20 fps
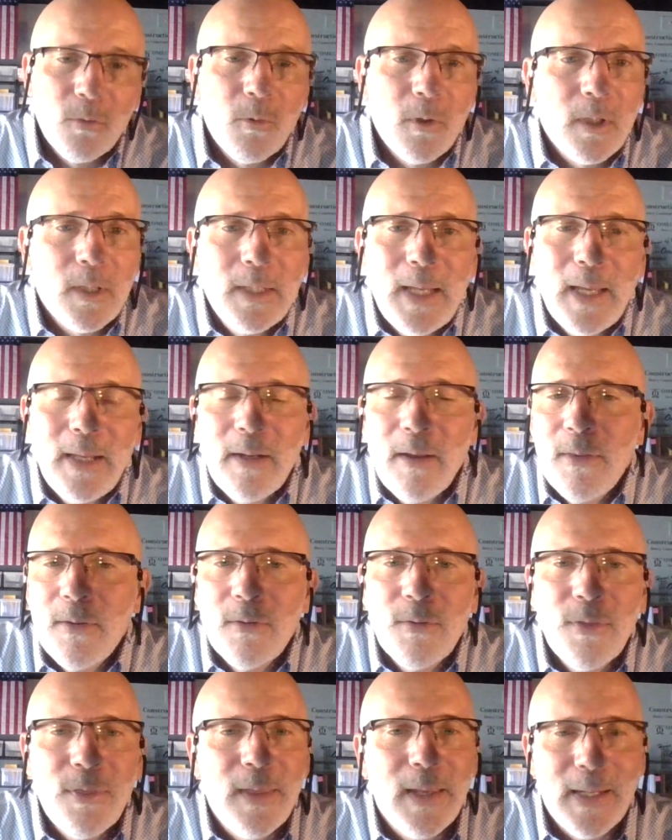know you're working on
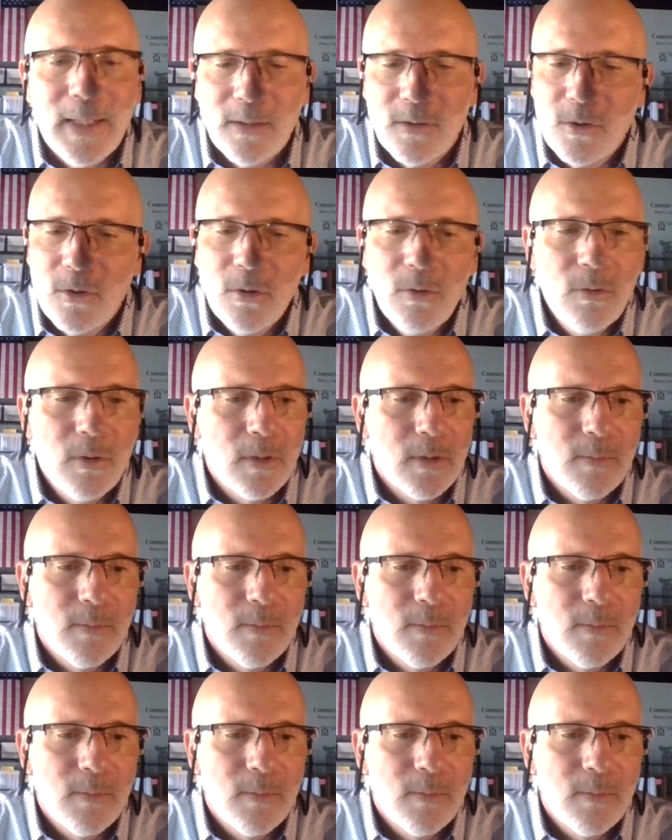other things too.